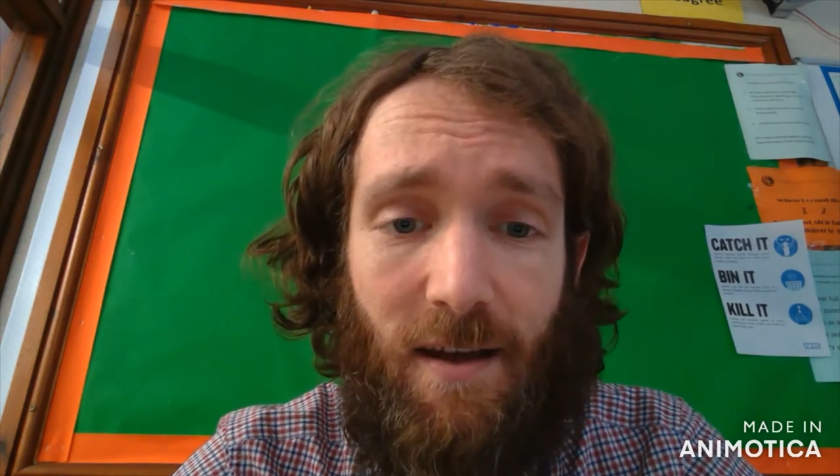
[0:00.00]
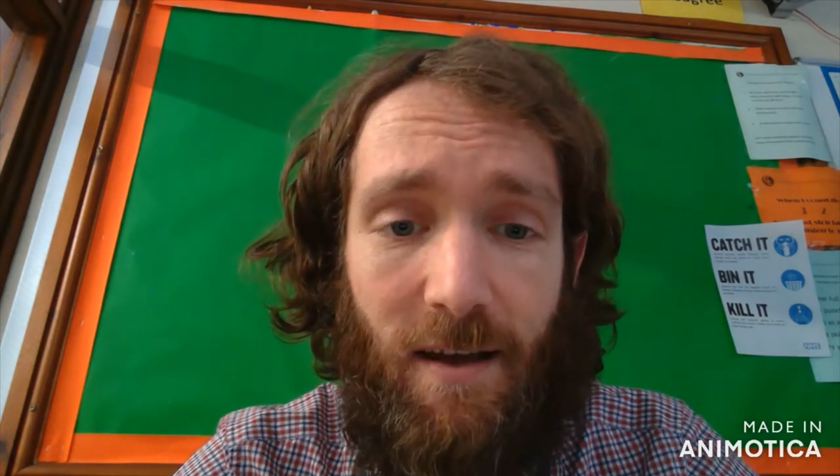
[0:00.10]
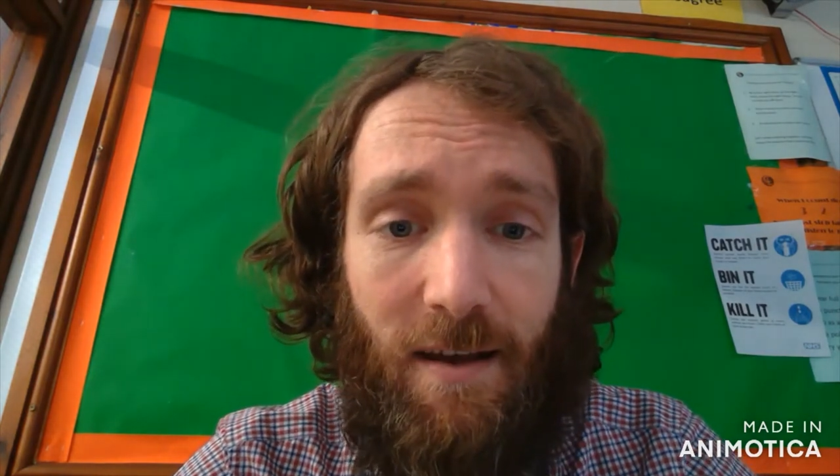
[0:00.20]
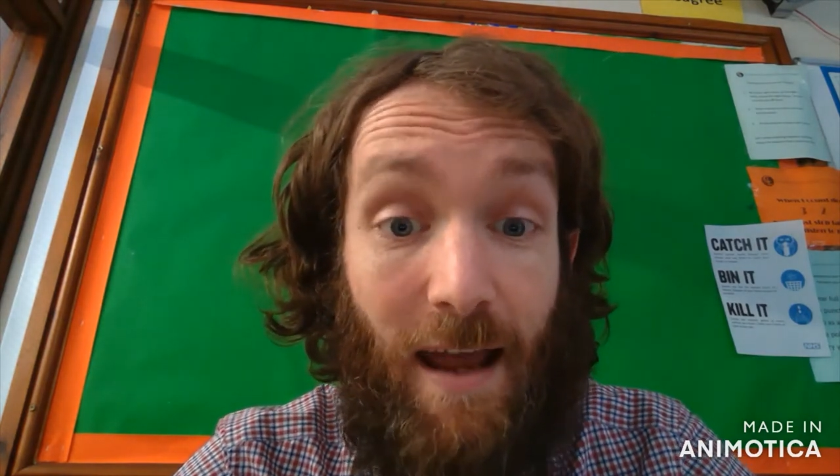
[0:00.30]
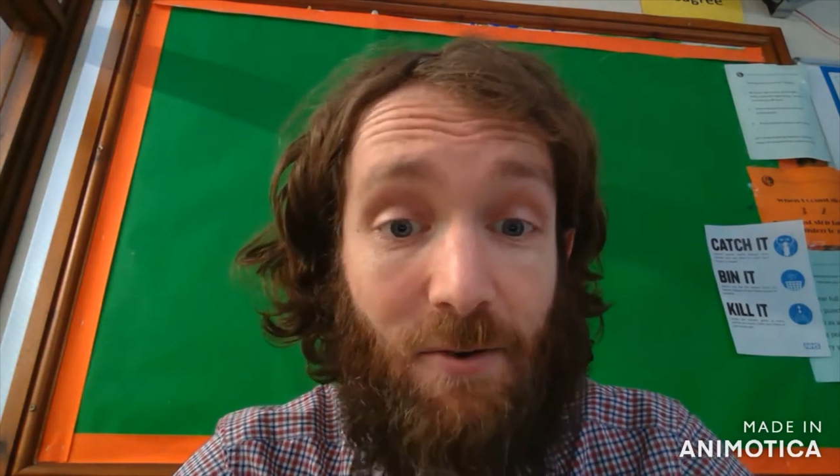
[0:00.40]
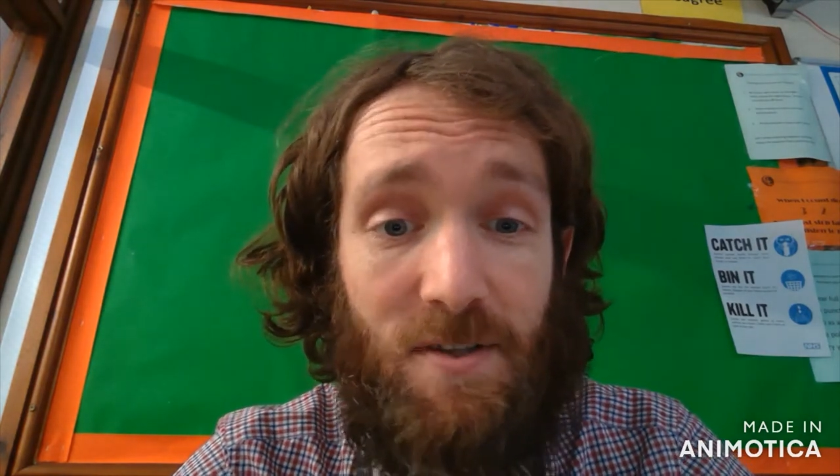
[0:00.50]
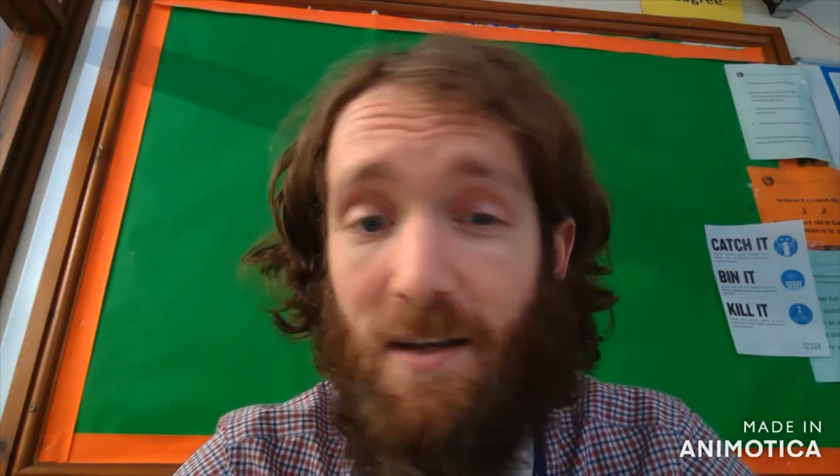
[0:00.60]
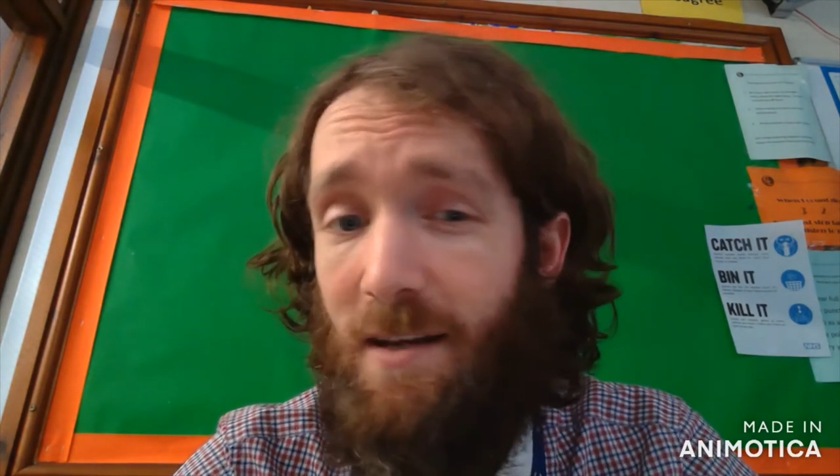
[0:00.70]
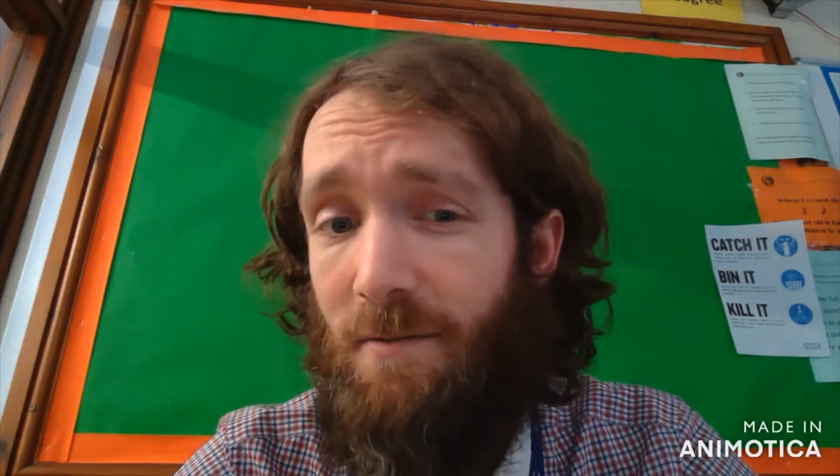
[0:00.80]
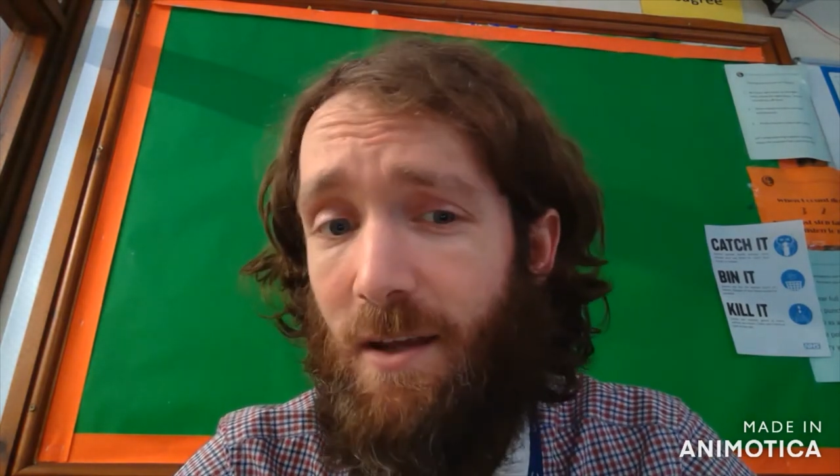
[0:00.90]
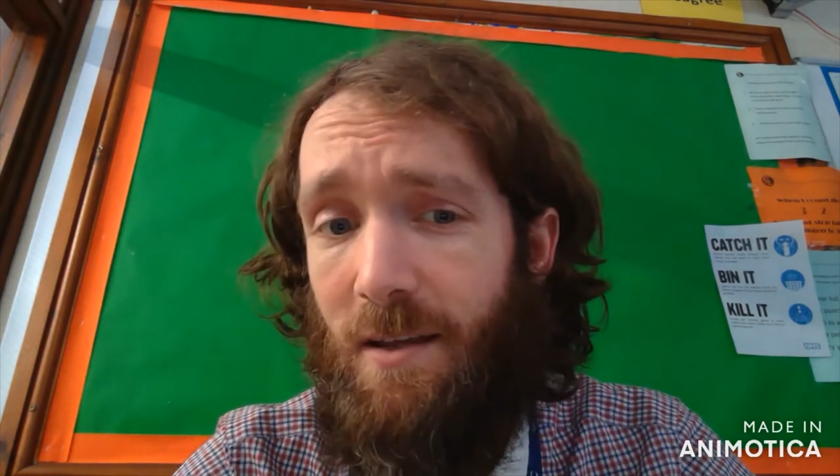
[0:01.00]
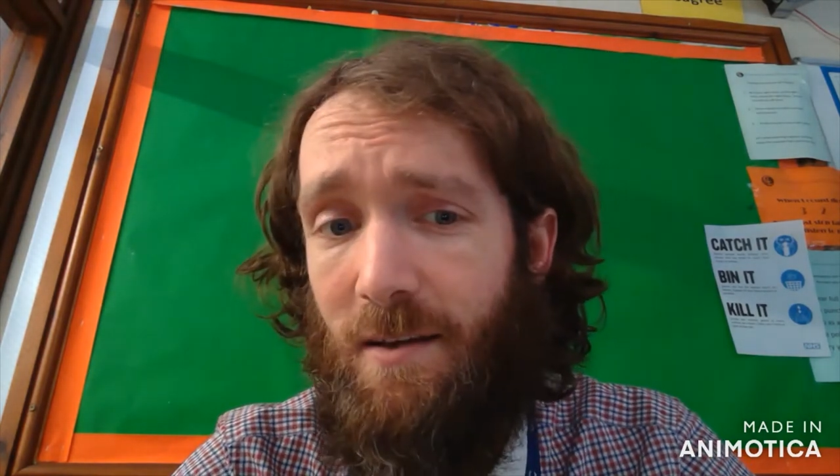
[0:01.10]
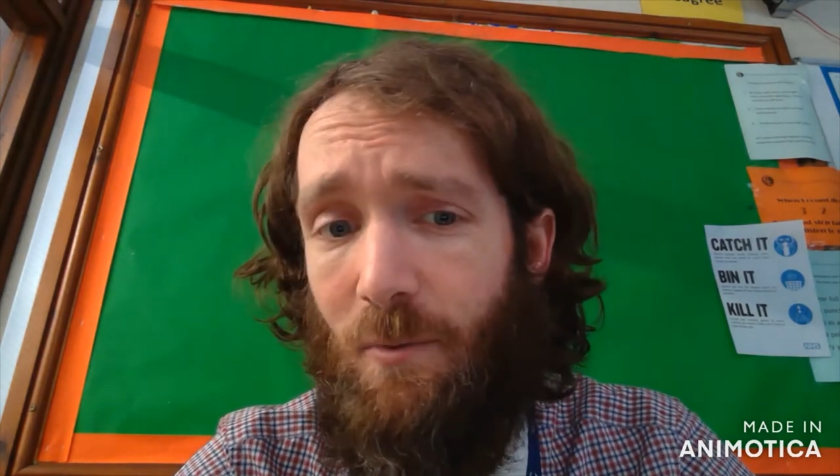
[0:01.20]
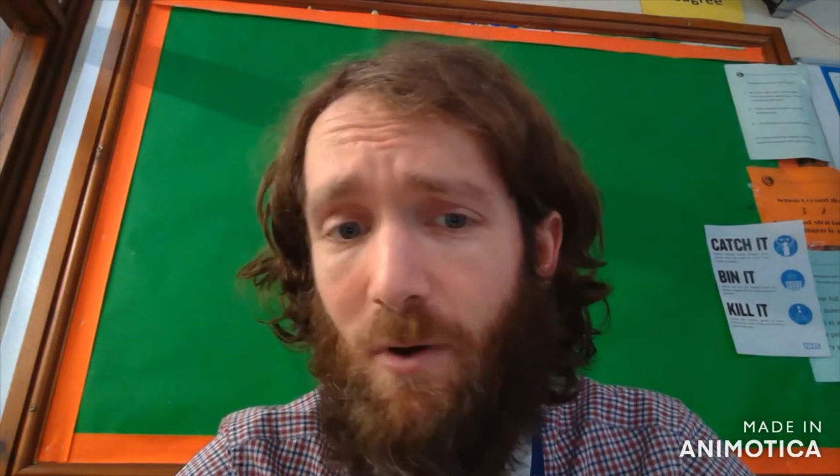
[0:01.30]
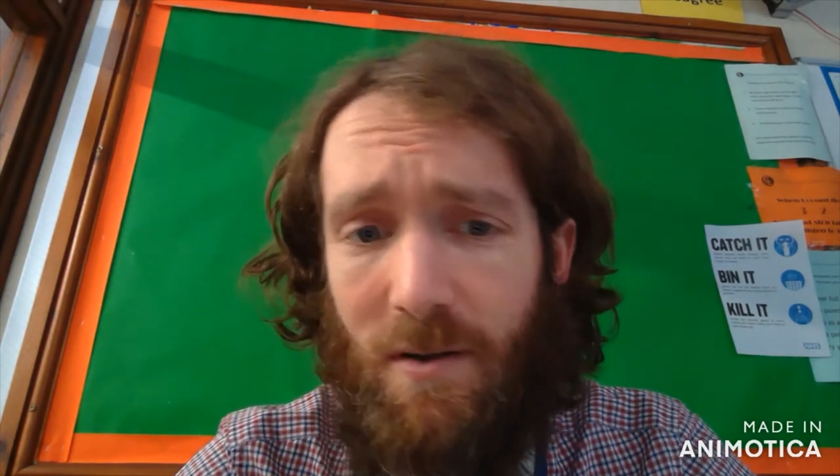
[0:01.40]
and how
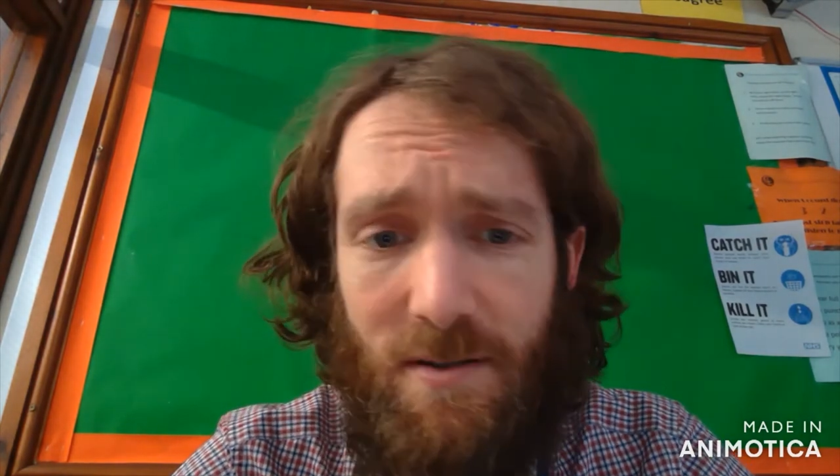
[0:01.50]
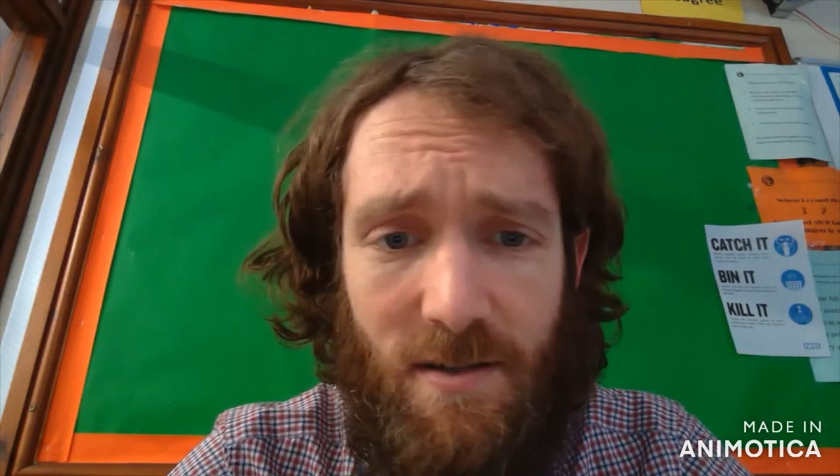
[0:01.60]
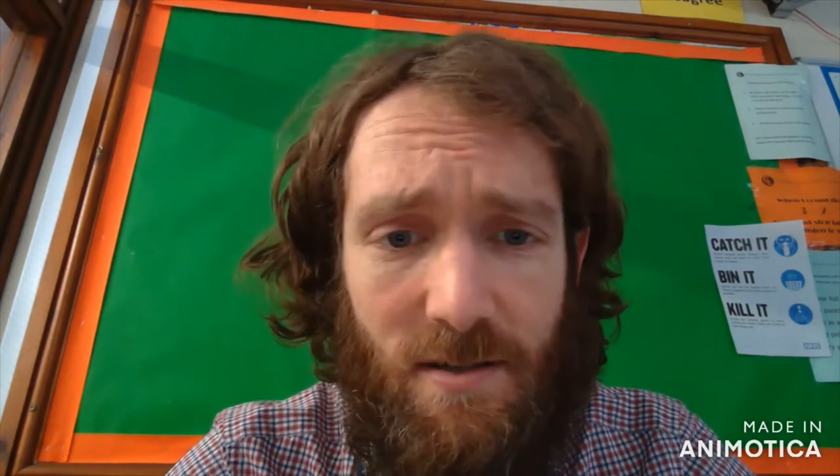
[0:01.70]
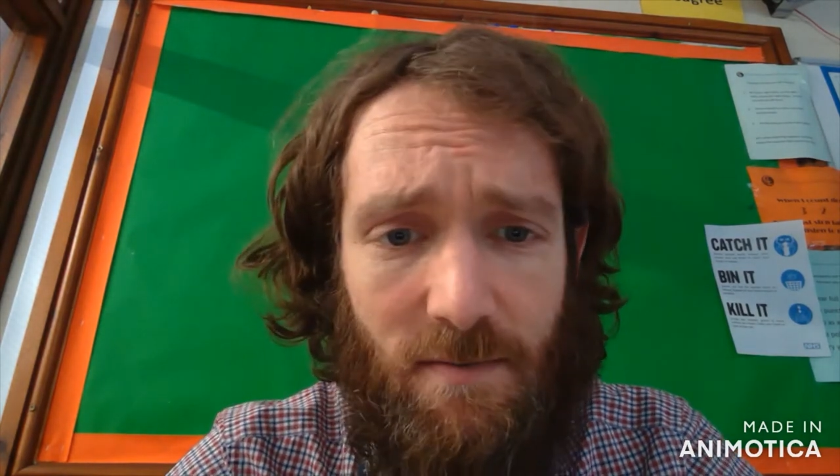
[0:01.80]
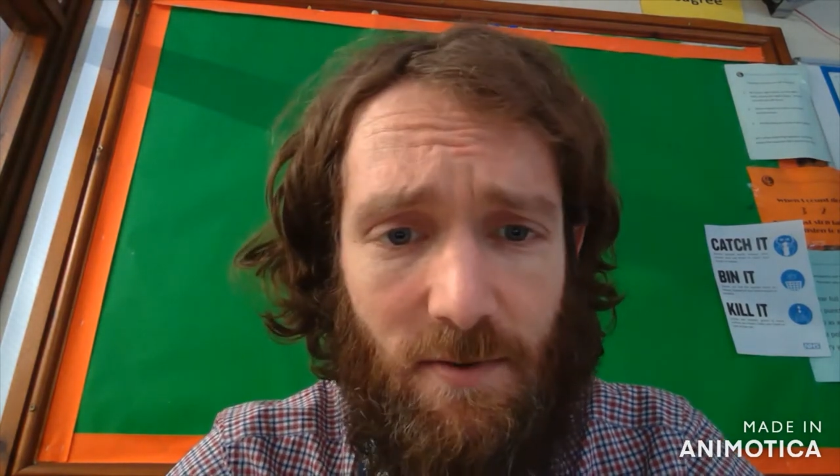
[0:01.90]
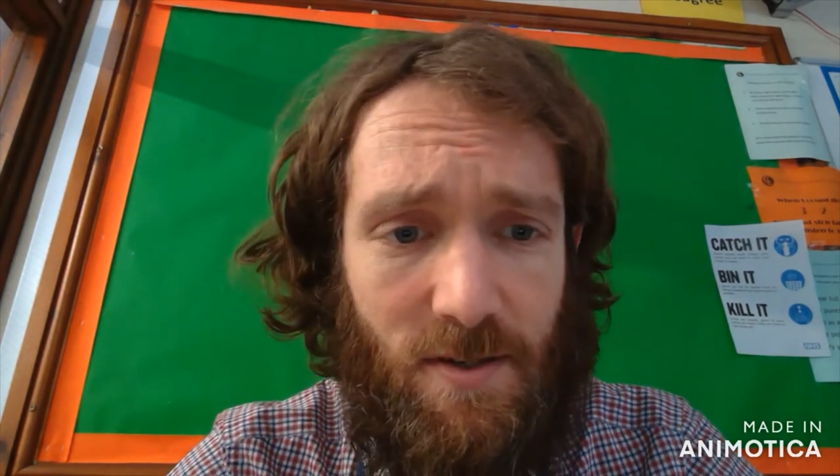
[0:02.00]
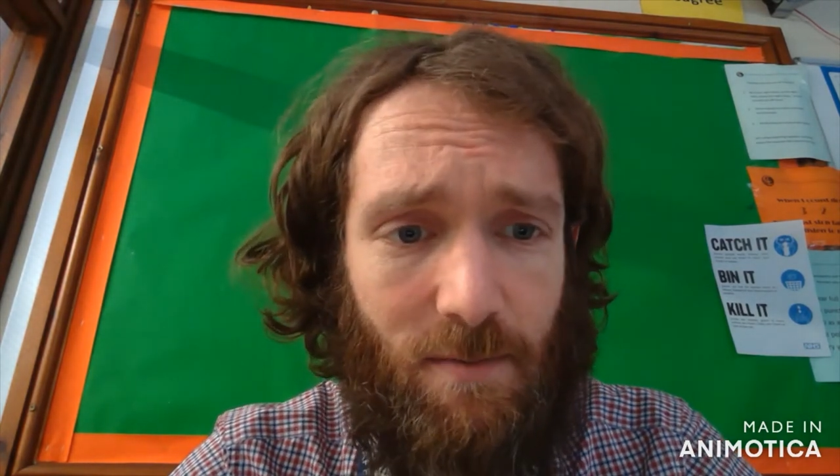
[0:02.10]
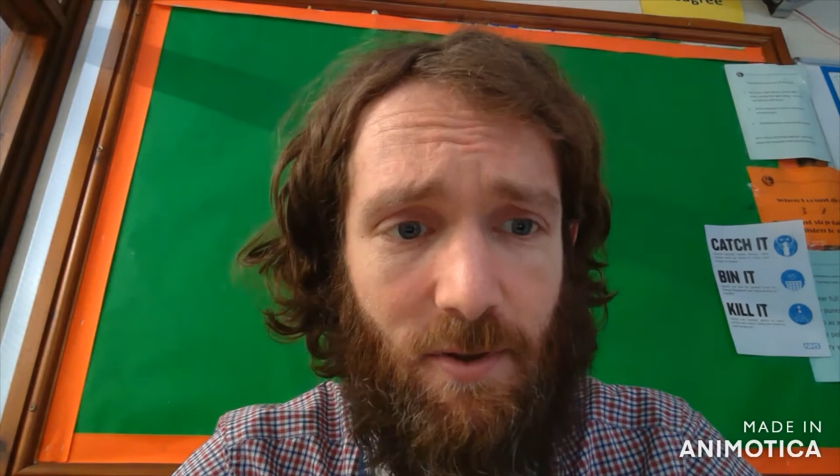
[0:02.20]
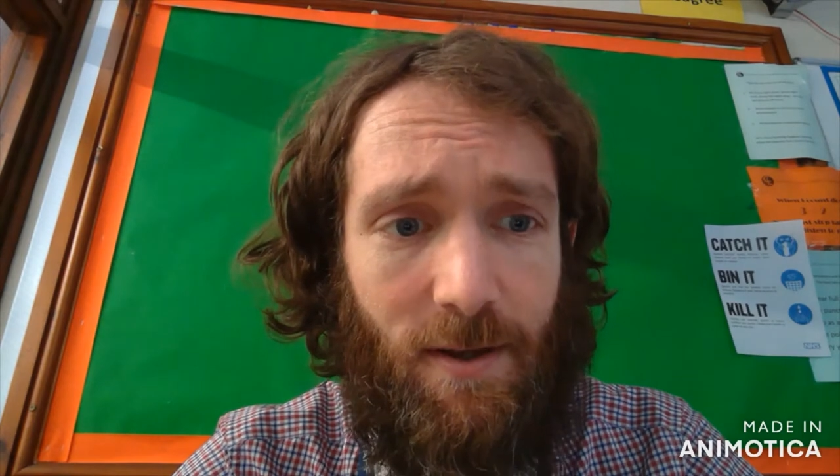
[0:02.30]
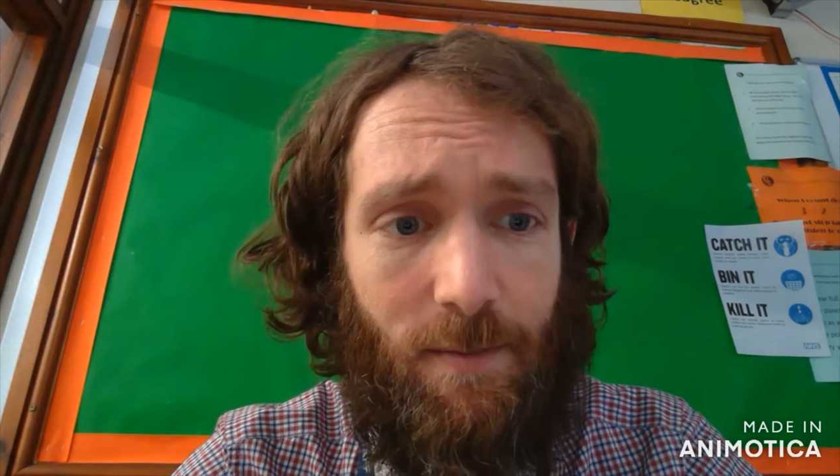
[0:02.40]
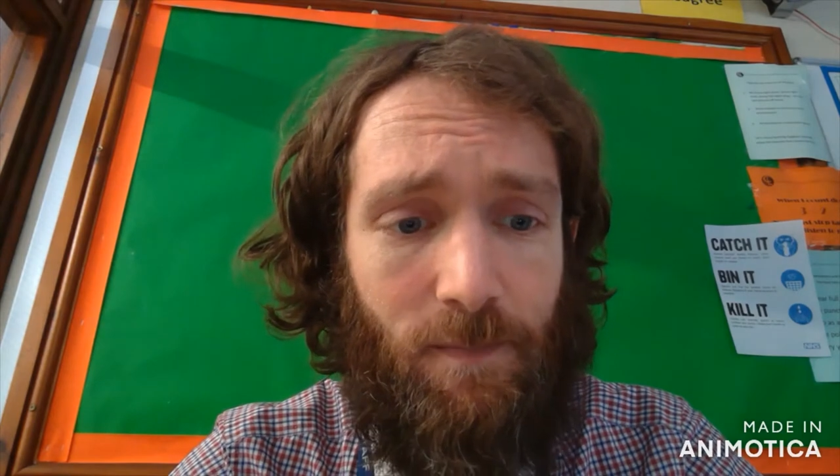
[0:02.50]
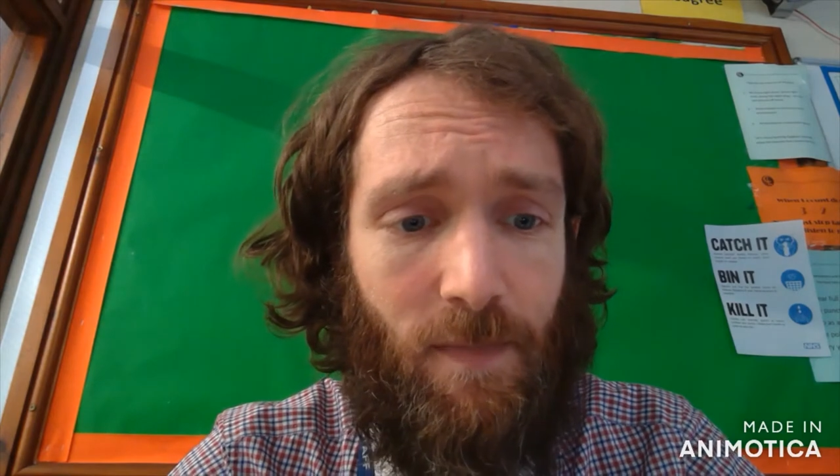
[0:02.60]
significant it was for something.